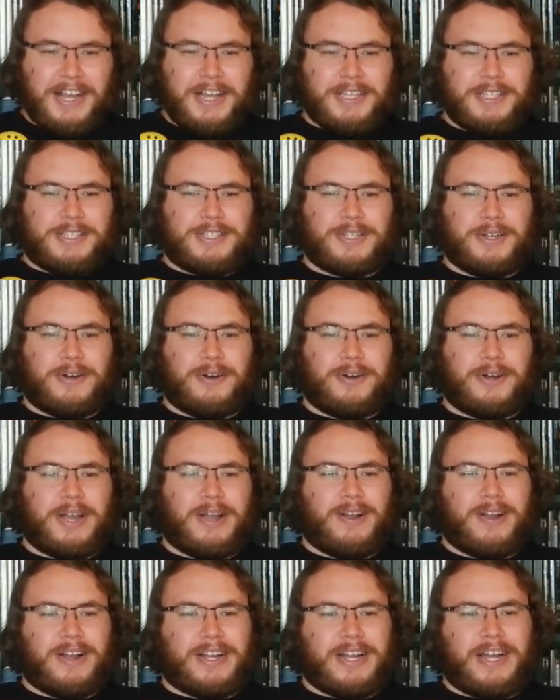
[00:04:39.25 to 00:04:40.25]
So
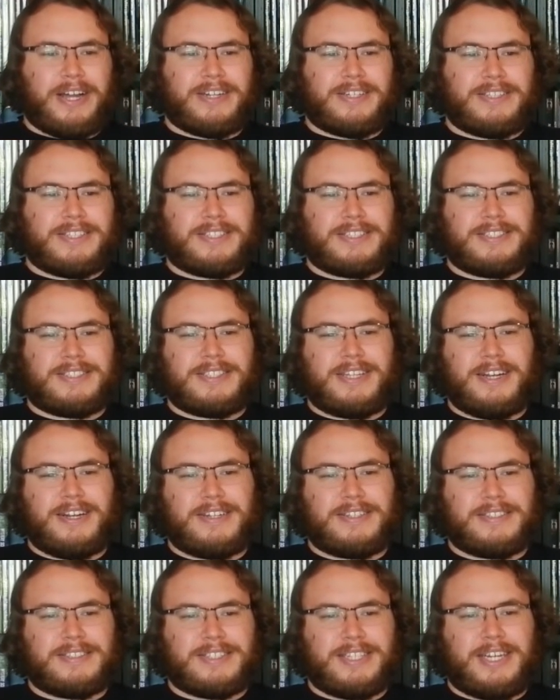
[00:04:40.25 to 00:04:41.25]
Eric Idle's
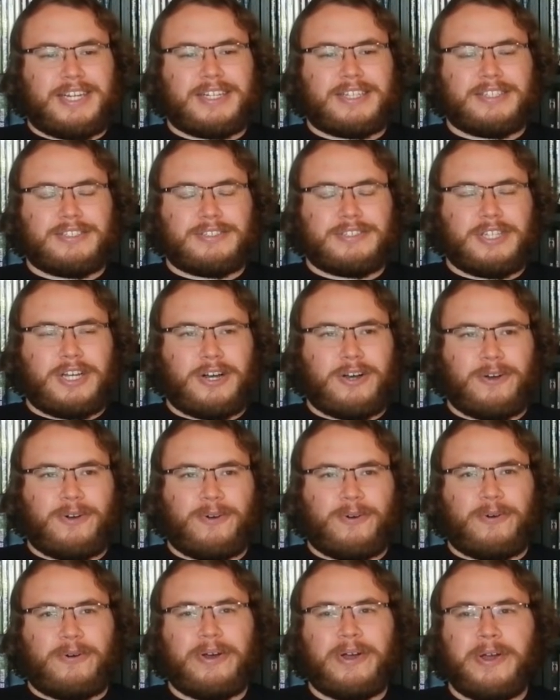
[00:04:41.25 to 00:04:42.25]
character's like,
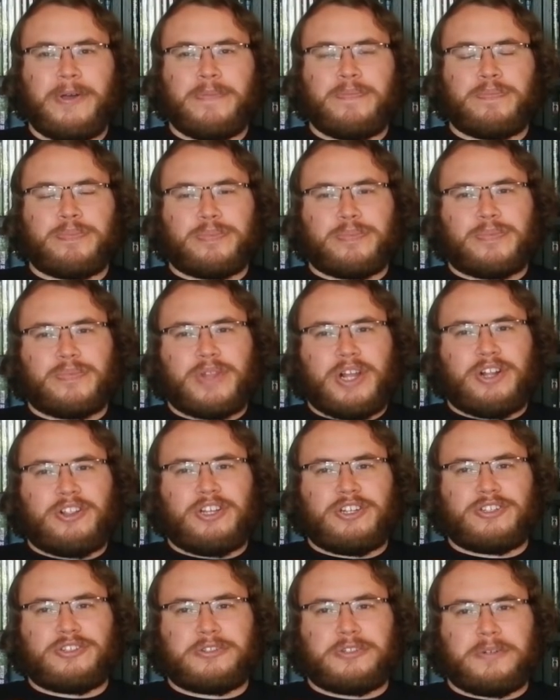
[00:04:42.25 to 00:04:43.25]
so,
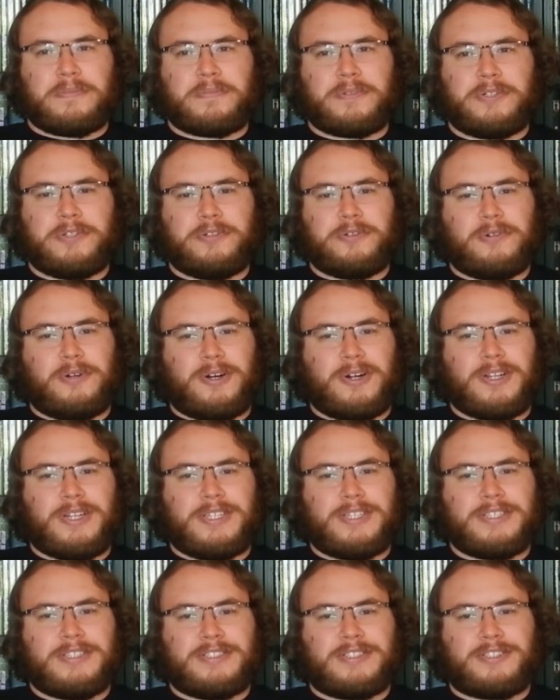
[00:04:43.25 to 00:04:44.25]
this trip to New
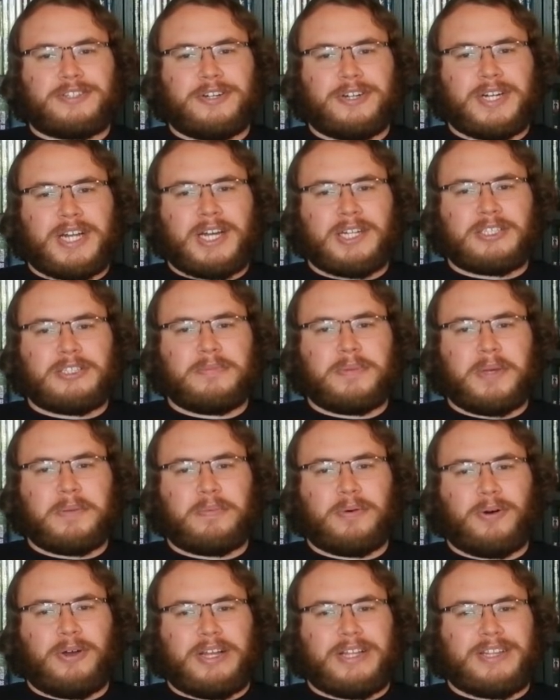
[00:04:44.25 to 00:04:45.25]
Orleans turned out to be
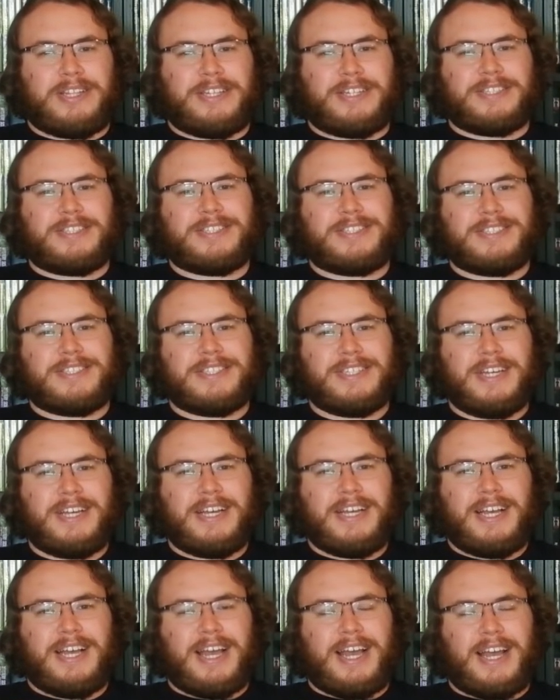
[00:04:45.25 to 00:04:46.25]
pointless.
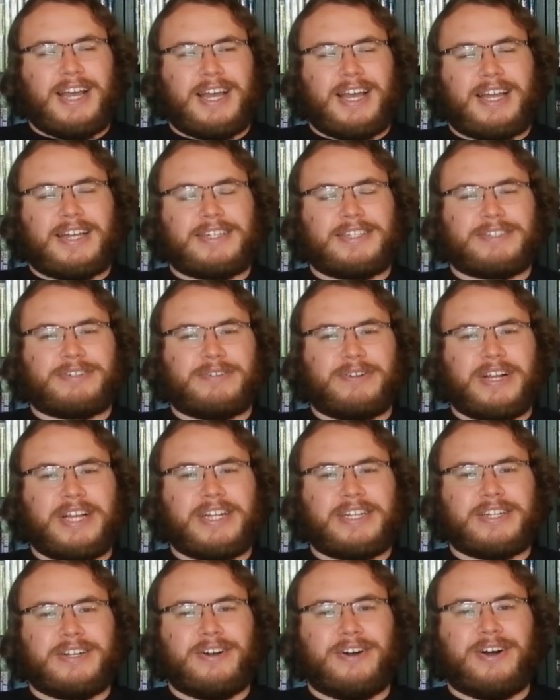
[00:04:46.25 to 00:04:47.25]
At
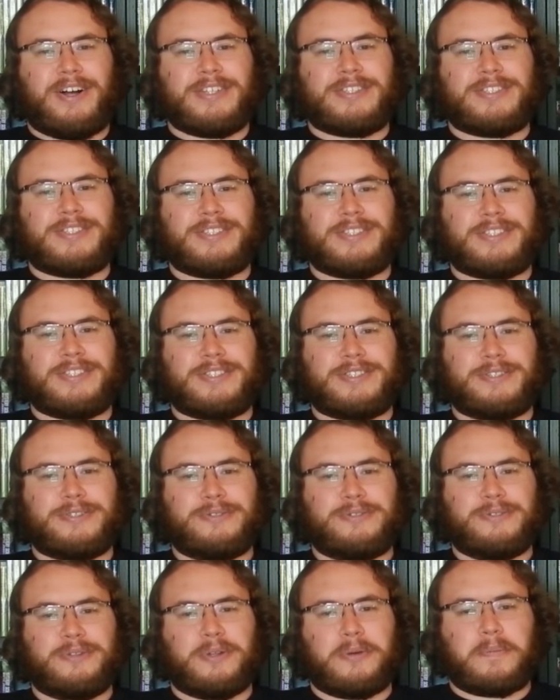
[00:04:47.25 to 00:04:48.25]
great cost
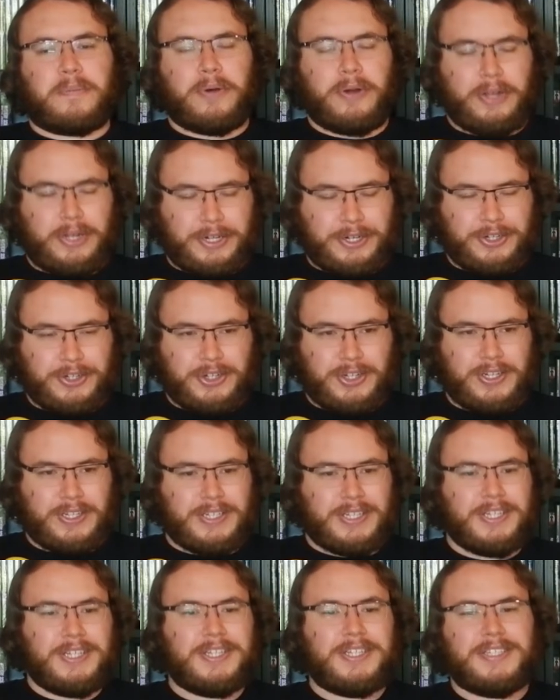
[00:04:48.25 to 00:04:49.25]
to the
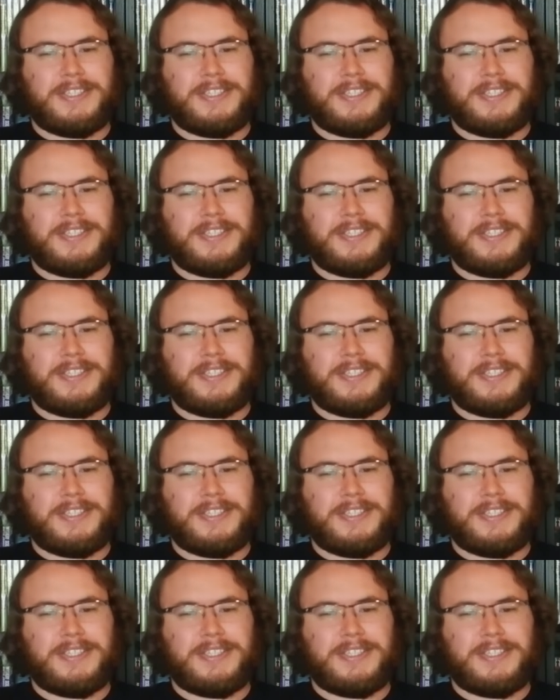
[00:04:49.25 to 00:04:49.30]
production.